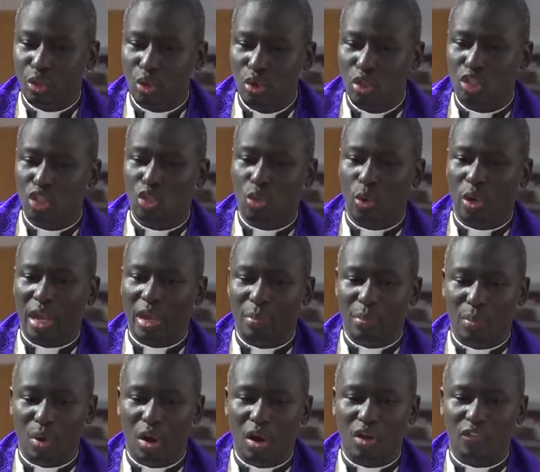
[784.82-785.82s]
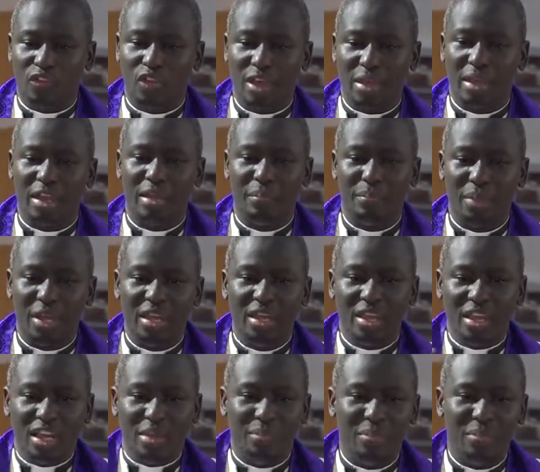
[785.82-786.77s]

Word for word: Jews were more of a, a,